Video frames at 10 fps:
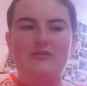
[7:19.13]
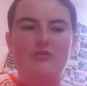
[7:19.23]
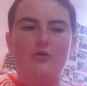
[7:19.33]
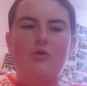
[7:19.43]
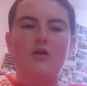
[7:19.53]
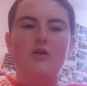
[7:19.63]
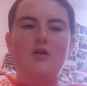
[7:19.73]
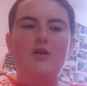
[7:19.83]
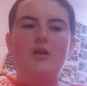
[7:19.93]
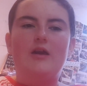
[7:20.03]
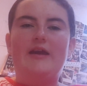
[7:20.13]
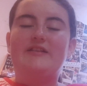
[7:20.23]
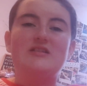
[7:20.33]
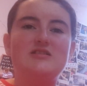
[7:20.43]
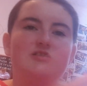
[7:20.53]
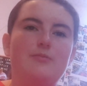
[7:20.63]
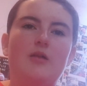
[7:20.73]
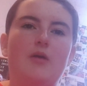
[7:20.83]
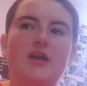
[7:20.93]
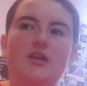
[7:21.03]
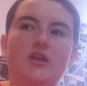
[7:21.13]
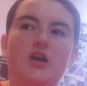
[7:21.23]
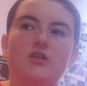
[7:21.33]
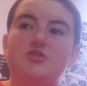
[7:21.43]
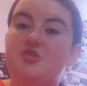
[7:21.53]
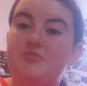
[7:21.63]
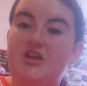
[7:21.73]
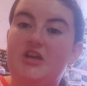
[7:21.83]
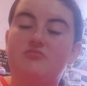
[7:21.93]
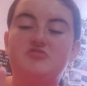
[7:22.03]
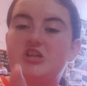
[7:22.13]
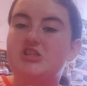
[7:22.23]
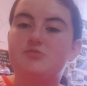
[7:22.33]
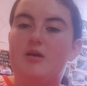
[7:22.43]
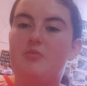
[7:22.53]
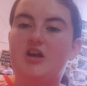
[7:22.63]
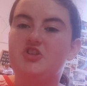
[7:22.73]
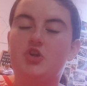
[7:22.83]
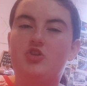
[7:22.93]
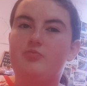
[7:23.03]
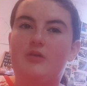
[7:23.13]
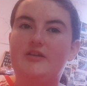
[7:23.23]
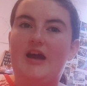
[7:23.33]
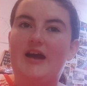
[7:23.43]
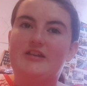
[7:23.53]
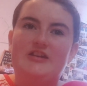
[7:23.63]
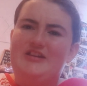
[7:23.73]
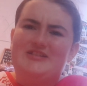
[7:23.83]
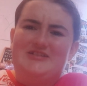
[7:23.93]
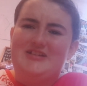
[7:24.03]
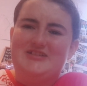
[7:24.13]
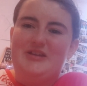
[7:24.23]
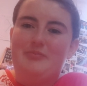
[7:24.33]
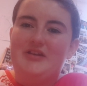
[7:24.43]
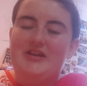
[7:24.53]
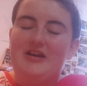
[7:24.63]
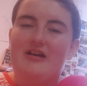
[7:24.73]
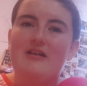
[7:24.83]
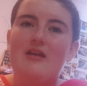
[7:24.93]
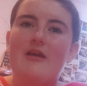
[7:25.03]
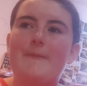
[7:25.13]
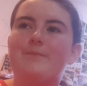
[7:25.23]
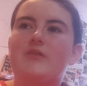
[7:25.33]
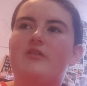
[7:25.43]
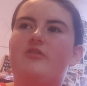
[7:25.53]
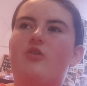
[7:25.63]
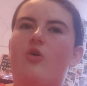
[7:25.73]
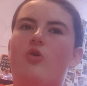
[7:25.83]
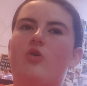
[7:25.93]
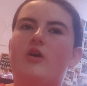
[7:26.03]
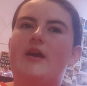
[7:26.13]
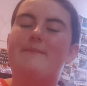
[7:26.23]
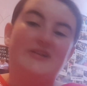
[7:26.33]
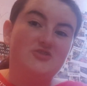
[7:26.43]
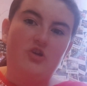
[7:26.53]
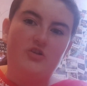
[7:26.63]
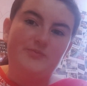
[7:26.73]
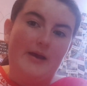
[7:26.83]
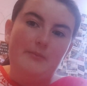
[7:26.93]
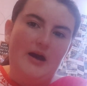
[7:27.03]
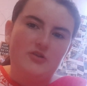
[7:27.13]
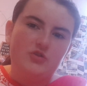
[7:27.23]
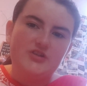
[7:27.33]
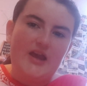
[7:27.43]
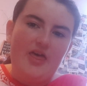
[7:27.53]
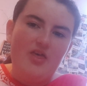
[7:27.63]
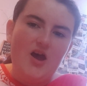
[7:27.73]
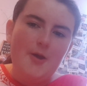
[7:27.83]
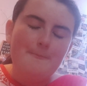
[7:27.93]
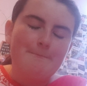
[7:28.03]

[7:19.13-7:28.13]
So it doesn't smell bad in here to me. Doesn't smell bad in here to my dad, and he doesn't sleep in here. So it must not smell bad altogether.